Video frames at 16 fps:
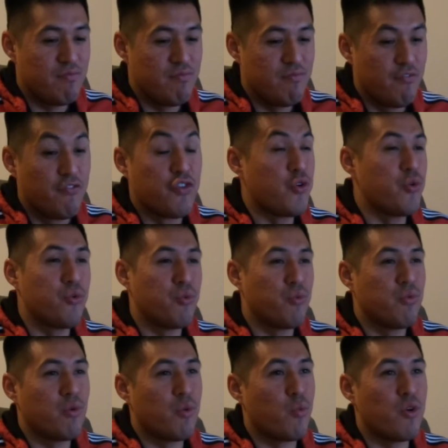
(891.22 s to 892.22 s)
view
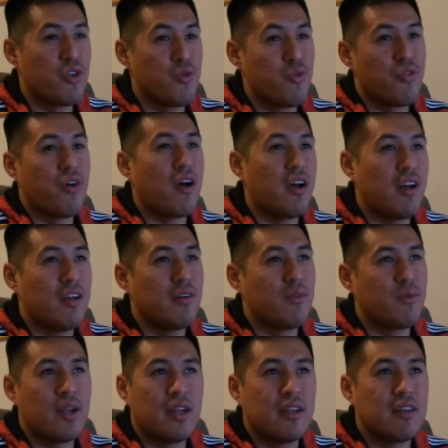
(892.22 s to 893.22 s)
or what you thought,
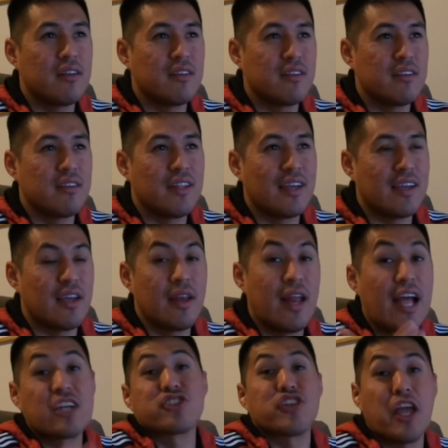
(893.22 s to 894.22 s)
right? Like it
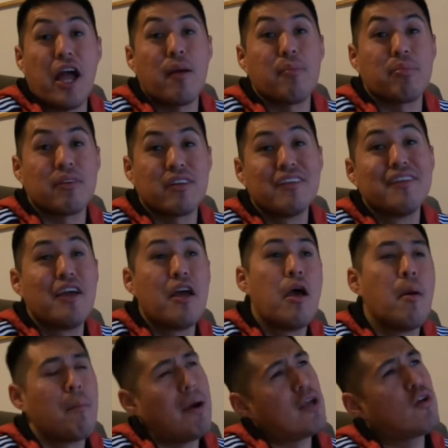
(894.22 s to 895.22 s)
actually happened.
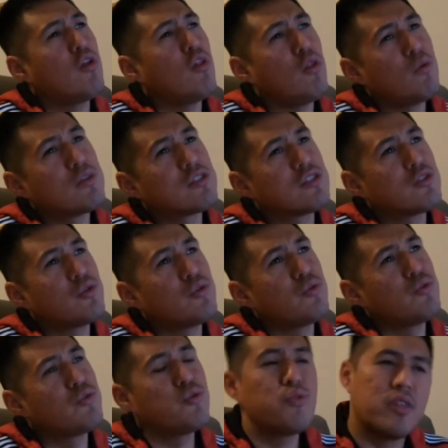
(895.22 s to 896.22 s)
My goal was
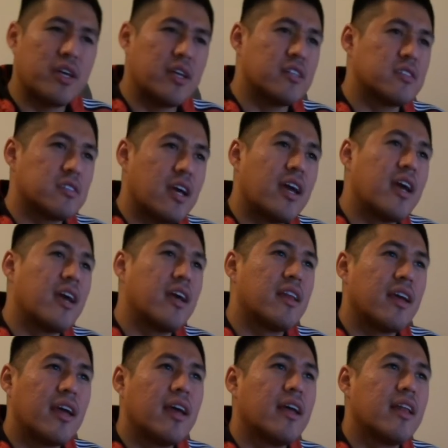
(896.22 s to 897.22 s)
to do this and
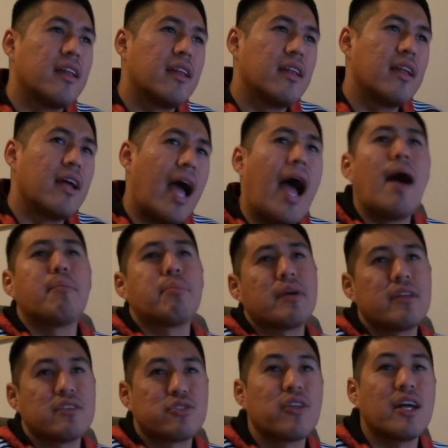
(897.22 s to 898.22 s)
it
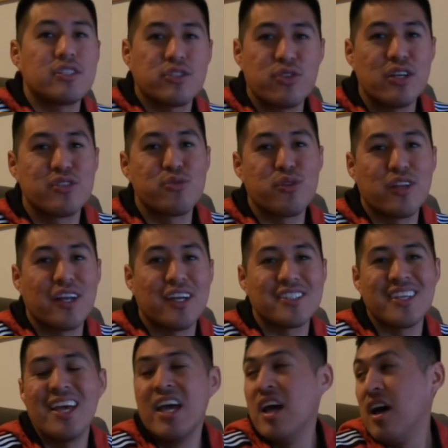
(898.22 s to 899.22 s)
happened. So it's really nice.
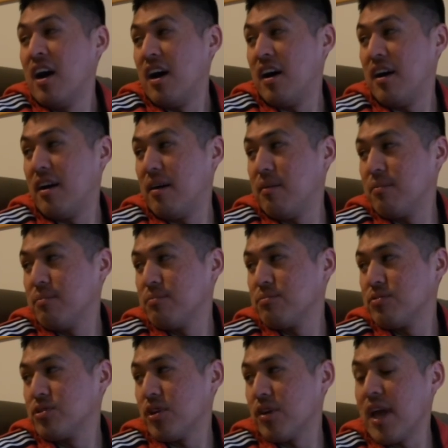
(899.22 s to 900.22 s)

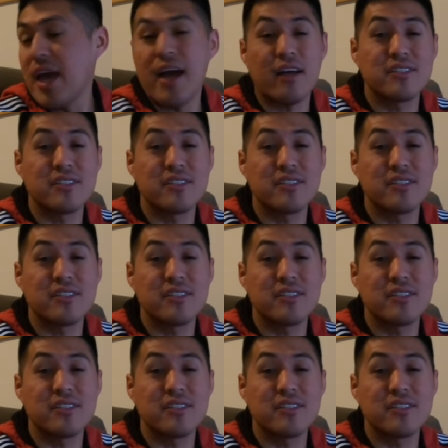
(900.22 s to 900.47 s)
So yeah,